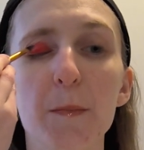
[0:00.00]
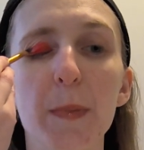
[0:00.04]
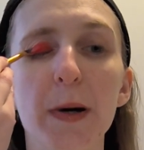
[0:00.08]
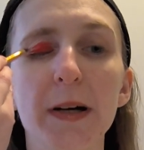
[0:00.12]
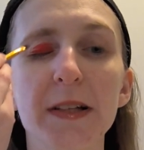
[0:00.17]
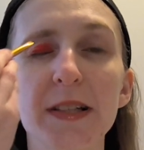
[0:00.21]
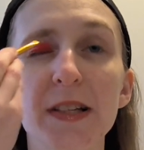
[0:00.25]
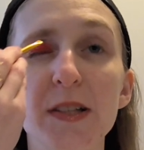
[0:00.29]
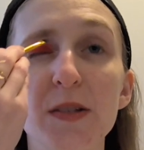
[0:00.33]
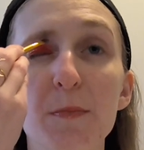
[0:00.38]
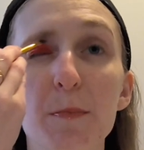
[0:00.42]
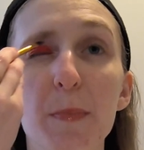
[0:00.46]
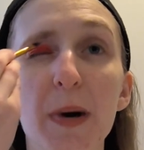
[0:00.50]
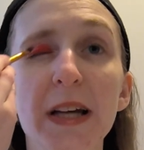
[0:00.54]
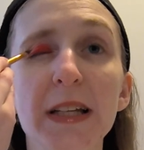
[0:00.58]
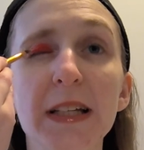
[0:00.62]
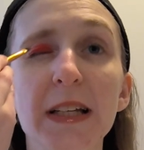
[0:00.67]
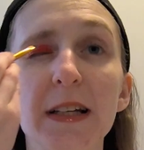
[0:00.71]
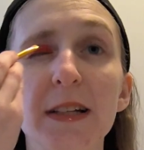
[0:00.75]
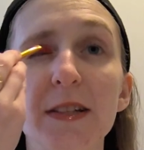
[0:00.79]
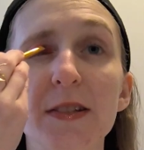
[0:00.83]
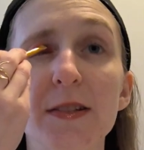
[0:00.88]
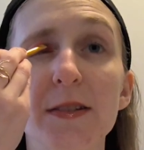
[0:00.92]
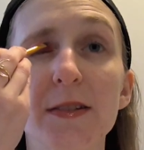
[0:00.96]
Tis
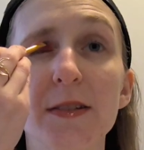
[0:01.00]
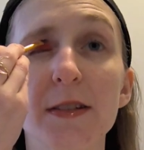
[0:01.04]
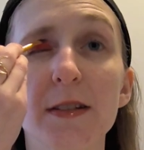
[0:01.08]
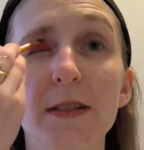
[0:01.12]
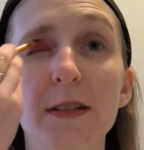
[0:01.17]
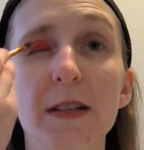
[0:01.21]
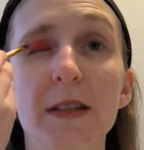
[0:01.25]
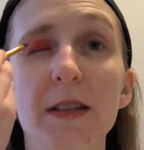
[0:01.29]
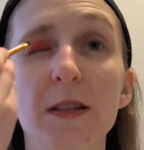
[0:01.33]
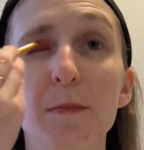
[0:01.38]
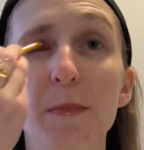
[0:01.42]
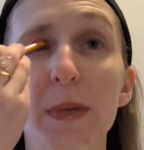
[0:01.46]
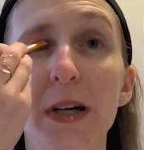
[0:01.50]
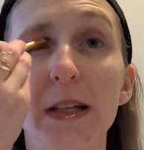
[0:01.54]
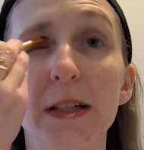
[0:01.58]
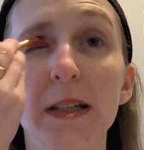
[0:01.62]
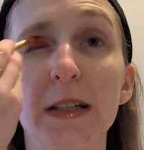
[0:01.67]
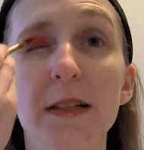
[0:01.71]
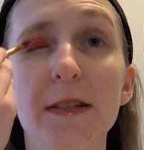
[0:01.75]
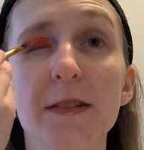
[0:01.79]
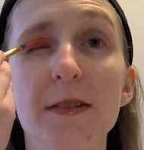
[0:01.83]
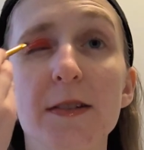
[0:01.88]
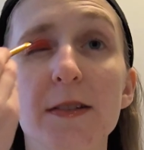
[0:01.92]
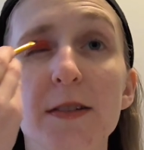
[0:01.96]
mightiest in the
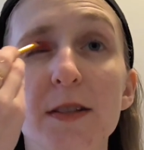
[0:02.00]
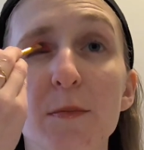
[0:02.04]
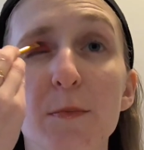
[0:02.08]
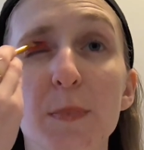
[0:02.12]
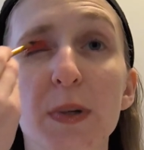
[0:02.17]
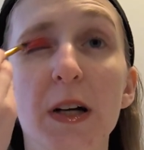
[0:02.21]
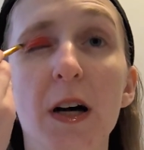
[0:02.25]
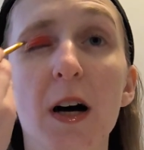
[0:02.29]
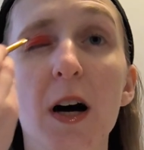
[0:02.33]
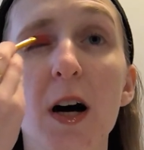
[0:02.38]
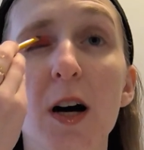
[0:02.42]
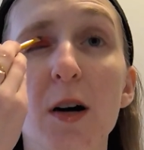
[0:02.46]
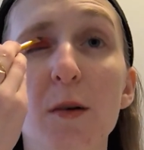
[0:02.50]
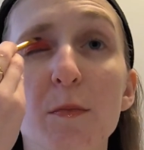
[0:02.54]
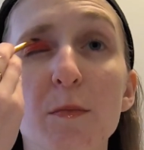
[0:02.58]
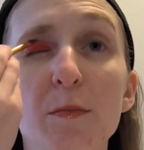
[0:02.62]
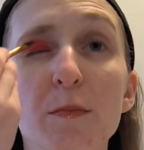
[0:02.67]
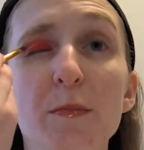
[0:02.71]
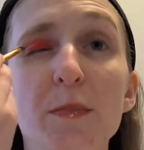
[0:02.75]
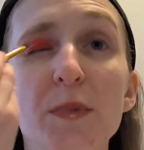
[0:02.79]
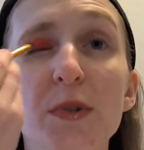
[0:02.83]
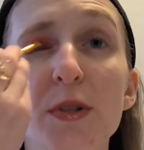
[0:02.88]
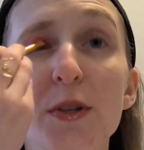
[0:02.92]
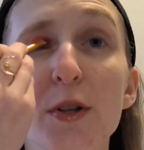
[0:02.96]
mightiest. It
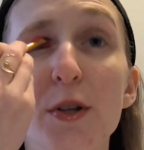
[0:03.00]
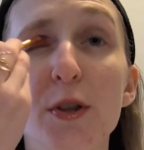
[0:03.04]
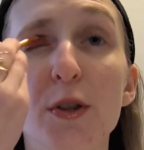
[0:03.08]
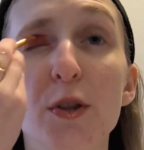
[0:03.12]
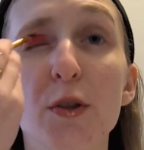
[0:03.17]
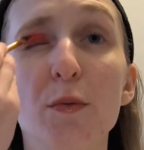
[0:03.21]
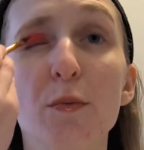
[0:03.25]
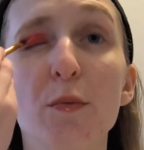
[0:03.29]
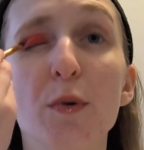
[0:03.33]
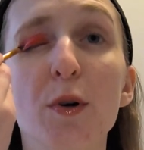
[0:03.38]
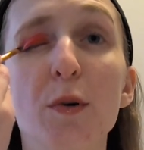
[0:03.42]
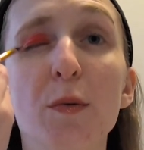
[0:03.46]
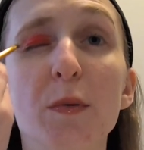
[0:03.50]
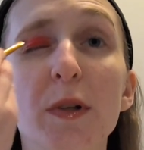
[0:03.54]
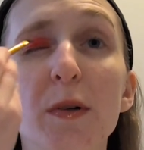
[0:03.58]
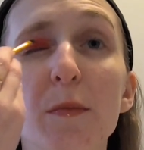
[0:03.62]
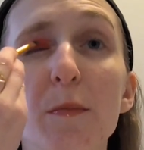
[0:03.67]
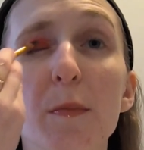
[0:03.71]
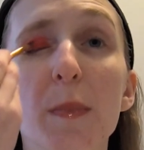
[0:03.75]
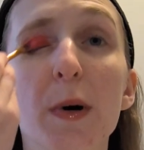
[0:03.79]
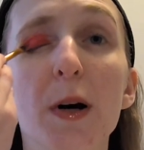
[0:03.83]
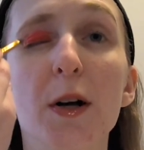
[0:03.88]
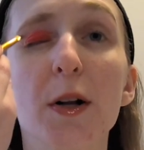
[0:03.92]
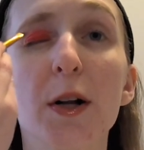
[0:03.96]
becomes the
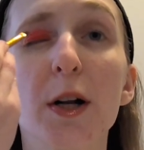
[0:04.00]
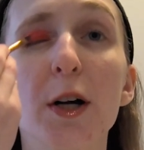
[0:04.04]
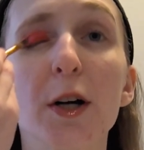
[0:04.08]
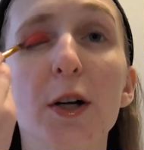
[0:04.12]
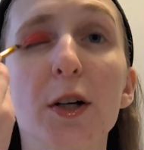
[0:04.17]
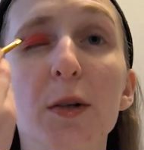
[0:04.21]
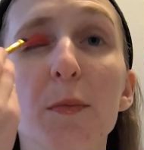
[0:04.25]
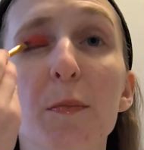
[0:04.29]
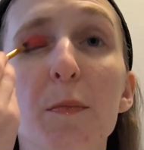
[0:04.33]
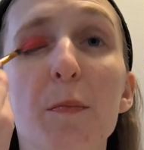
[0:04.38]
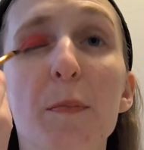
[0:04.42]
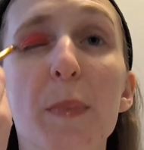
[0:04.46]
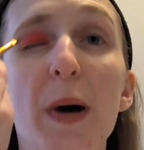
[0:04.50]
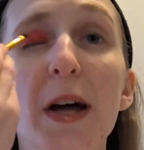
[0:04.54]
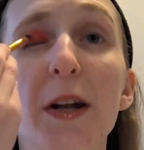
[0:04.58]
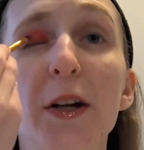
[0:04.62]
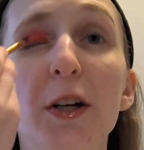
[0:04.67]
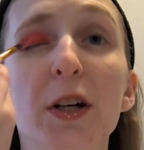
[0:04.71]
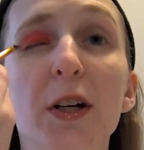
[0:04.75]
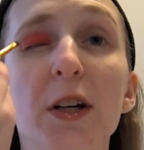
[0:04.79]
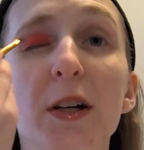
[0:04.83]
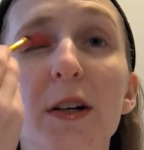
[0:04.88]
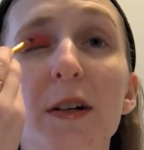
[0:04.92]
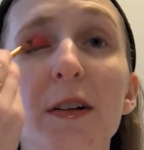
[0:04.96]
throned monarch
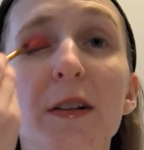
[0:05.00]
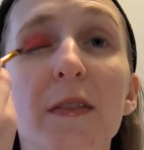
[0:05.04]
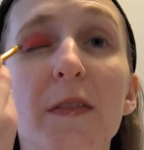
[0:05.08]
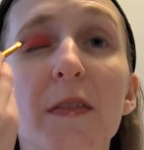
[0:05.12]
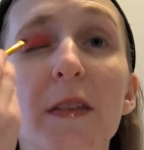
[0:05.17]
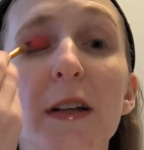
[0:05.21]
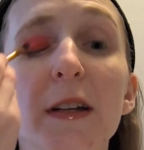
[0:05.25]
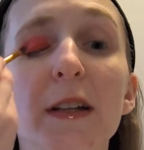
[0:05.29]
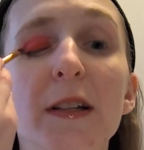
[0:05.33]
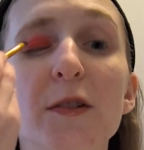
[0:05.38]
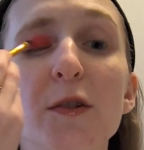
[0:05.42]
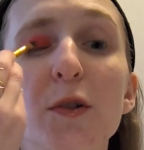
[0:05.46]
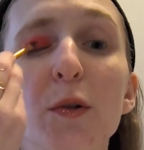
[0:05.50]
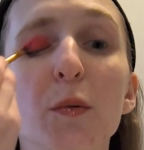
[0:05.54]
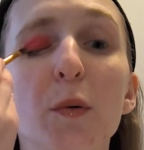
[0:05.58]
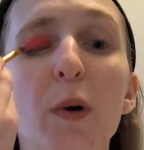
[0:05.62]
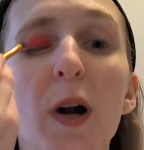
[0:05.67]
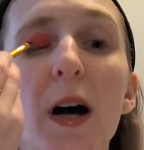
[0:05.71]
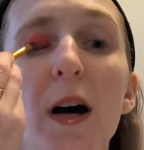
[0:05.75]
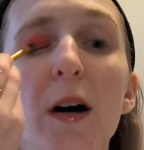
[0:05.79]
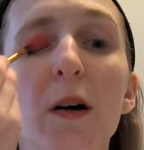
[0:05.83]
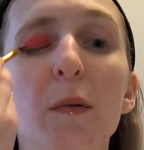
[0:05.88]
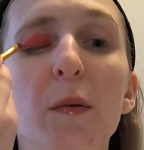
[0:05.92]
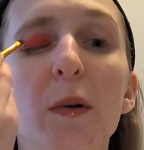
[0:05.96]
better than his
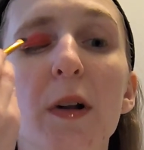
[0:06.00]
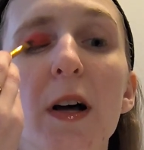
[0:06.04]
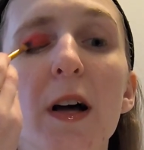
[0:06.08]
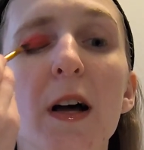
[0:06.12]
crown.